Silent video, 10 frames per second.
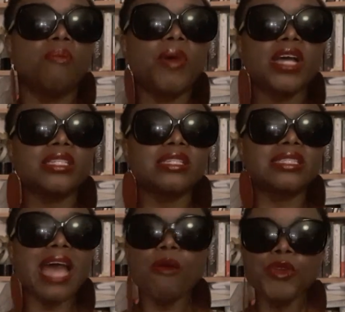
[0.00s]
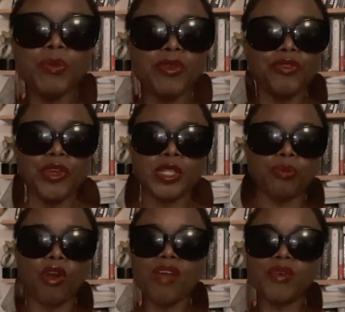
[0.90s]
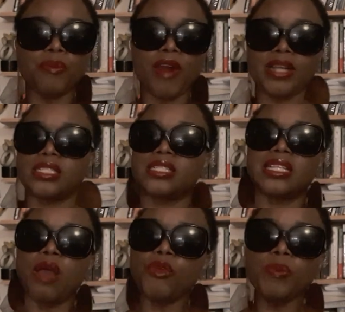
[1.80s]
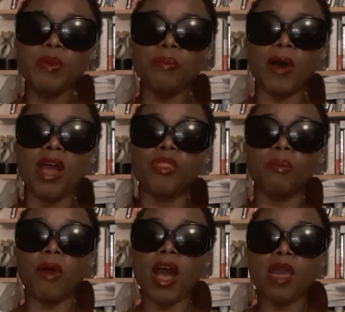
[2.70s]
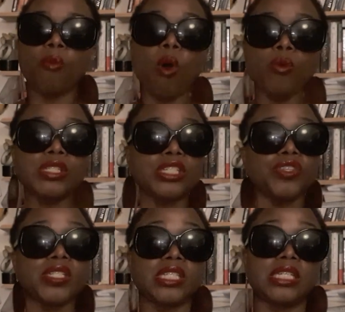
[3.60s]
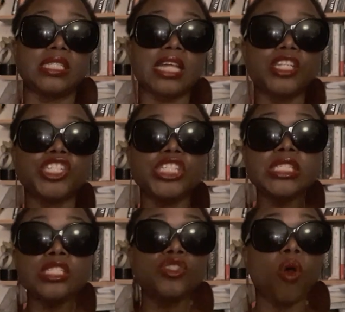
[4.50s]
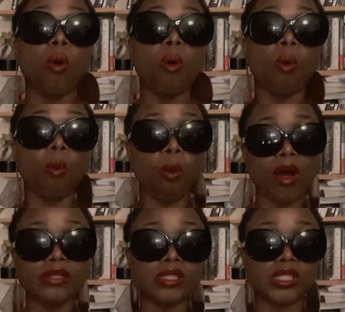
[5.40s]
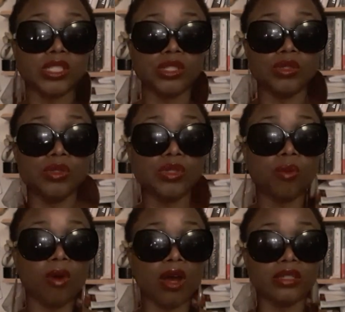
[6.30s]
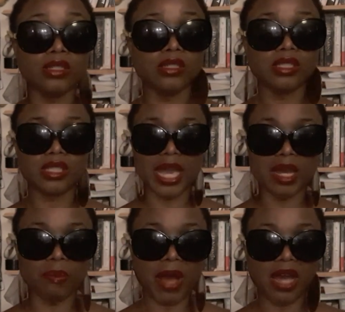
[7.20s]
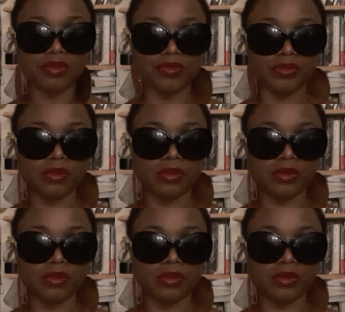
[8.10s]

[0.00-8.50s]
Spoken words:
But that would have been through his private practice, and that would have been by the by. What was interesting is that she did not once use the word psychopath.